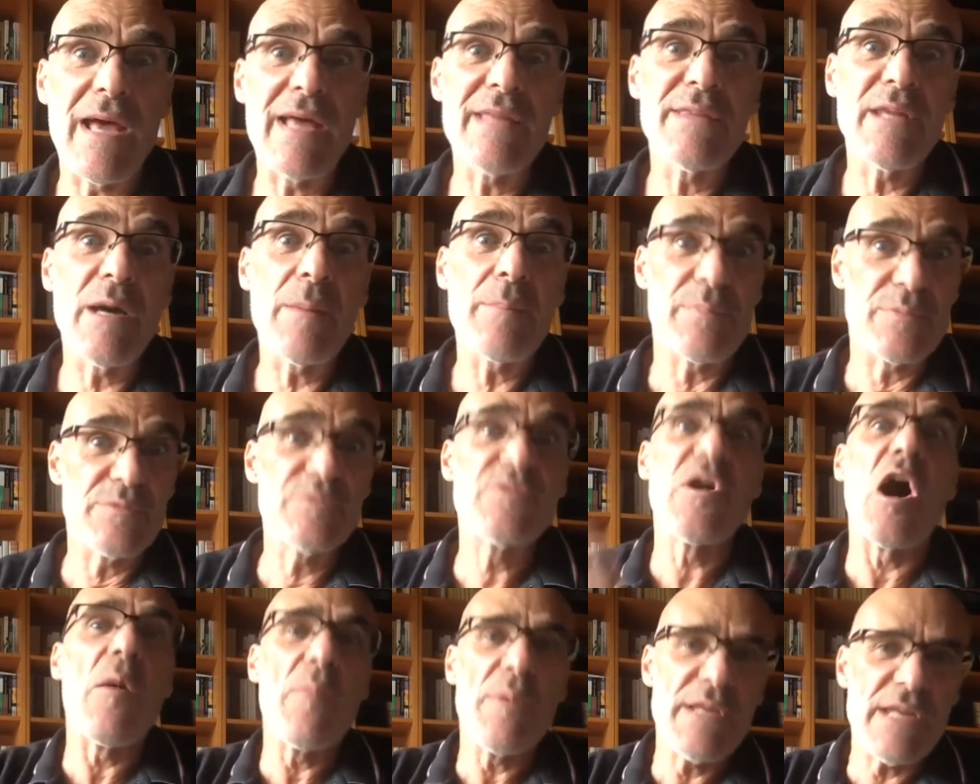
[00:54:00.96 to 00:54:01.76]
end up
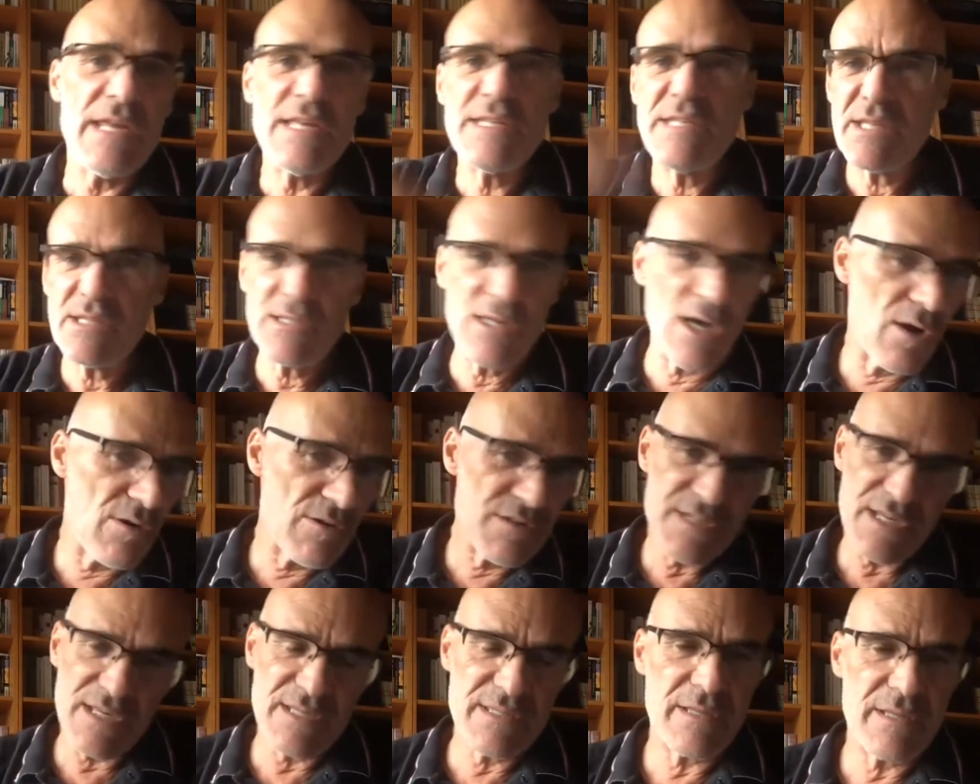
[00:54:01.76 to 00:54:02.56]
dominating the whole
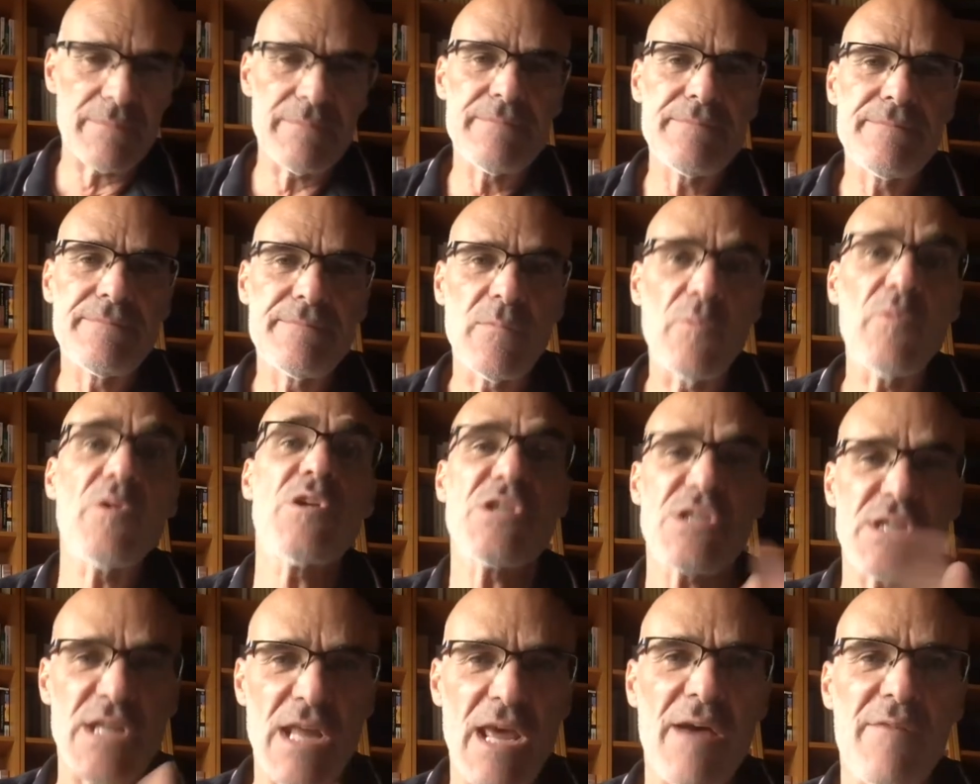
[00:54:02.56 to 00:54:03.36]
system,
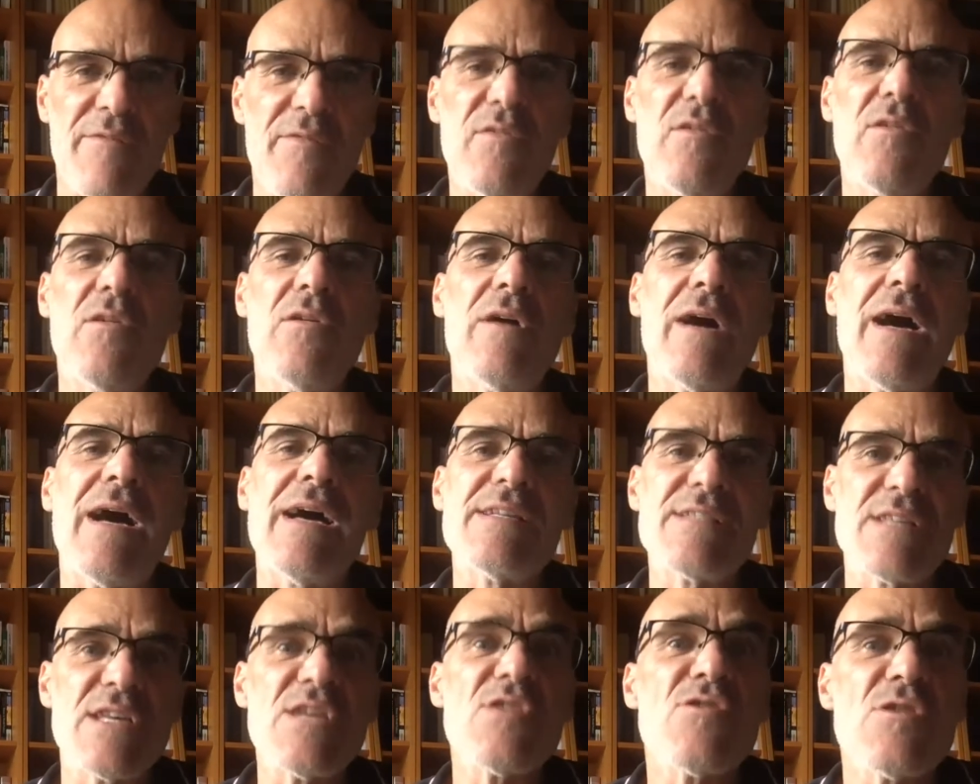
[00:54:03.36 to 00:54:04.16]
which therefore
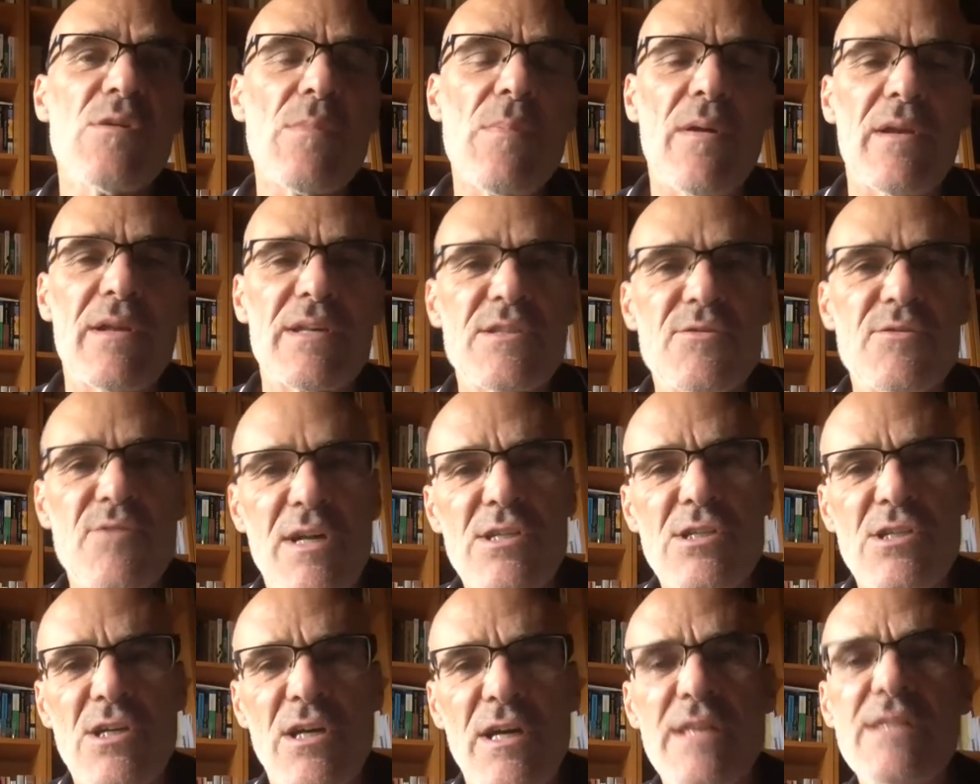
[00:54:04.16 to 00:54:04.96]
has a unipolar
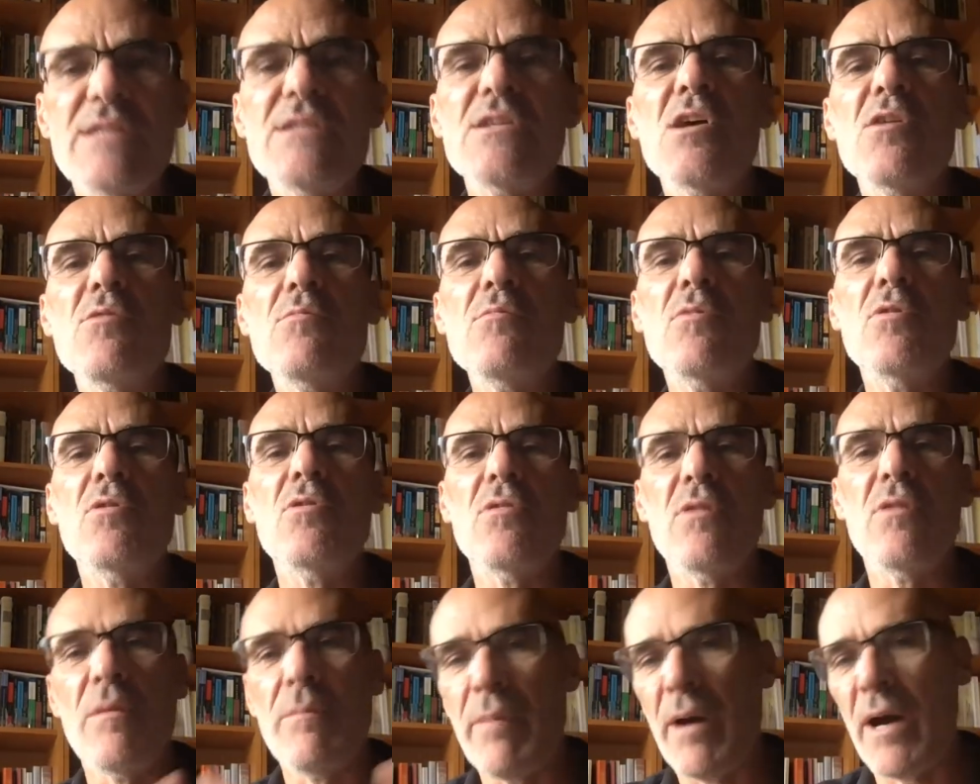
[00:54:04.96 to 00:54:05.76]
structure and no
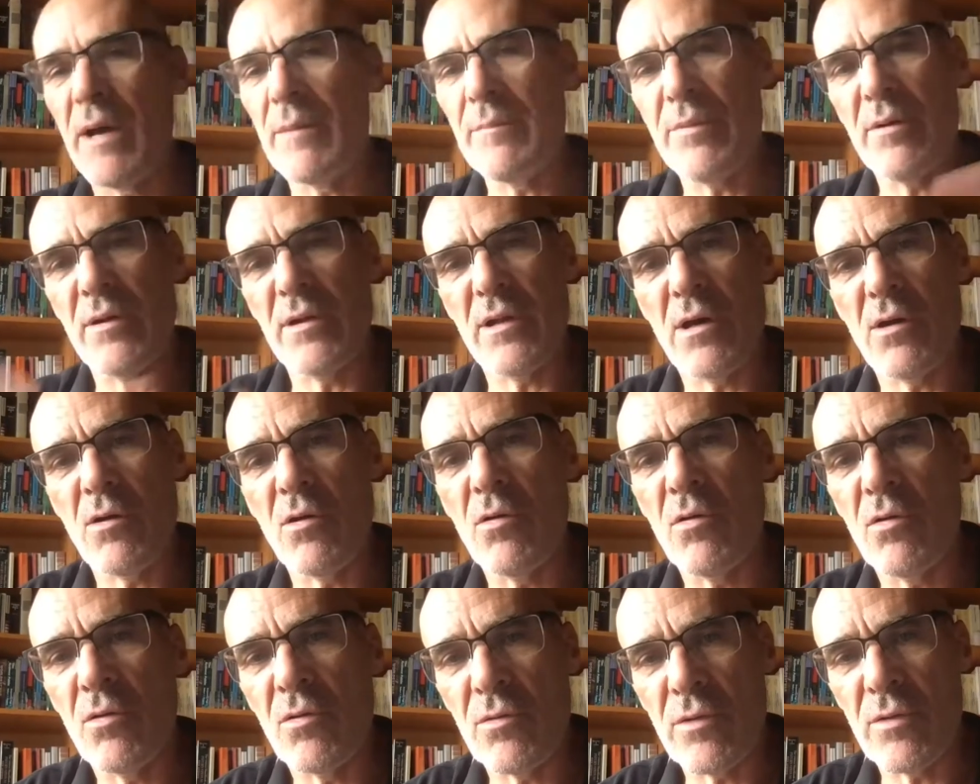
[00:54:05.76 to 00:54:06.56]
more a bipolar
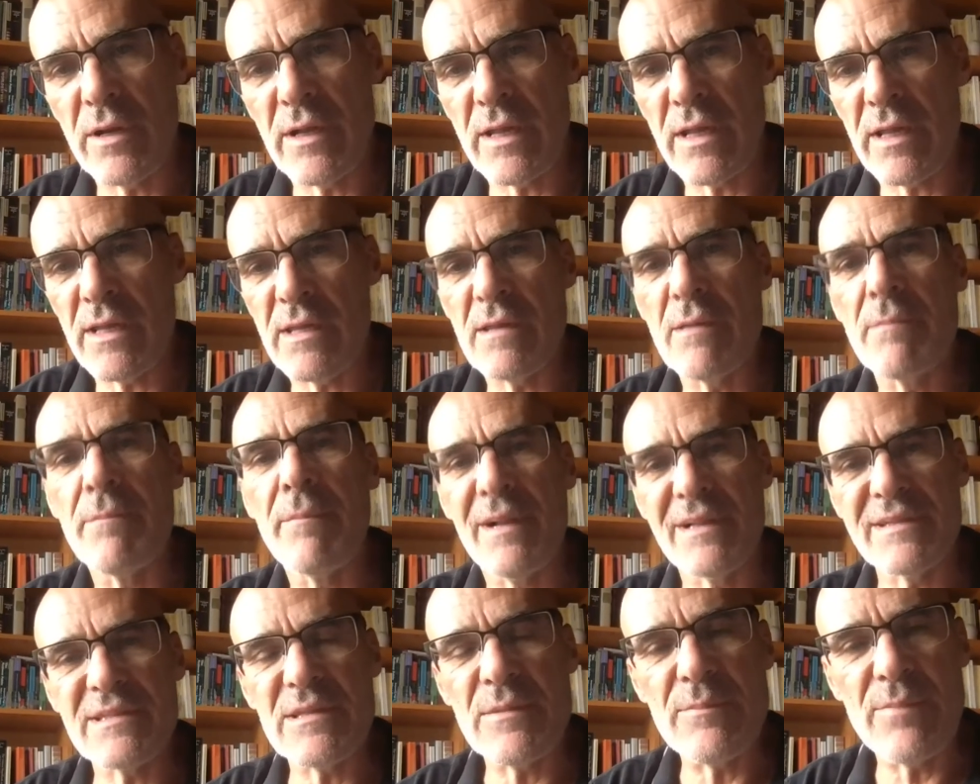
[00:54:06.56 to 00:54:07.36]
or a
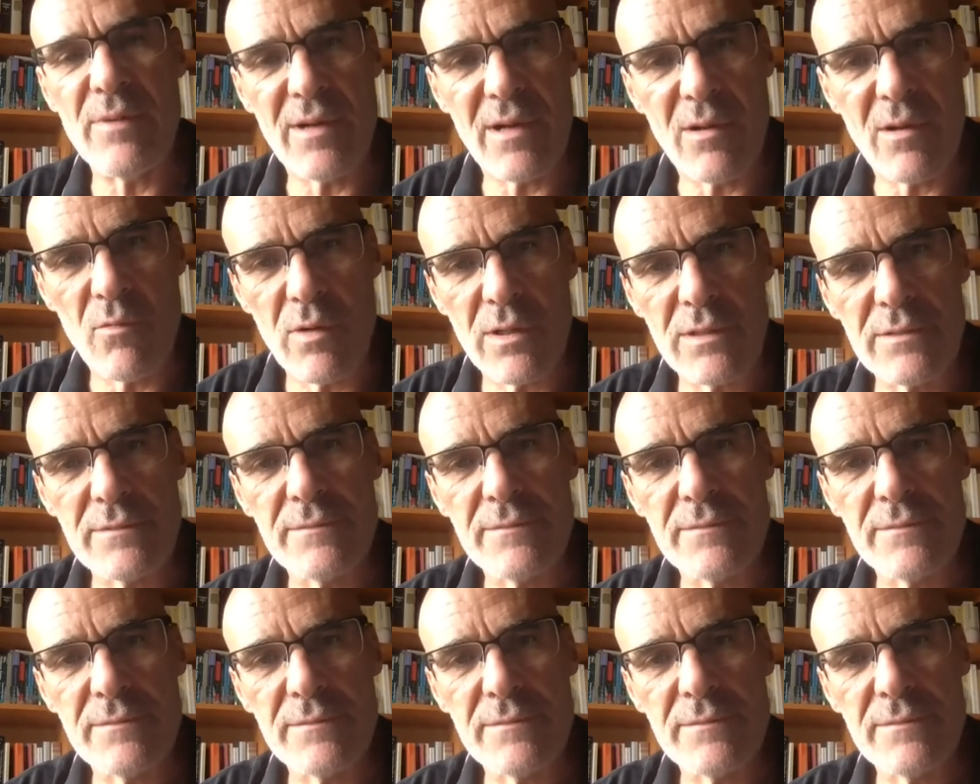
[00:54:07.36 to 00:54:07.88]
multipolar one.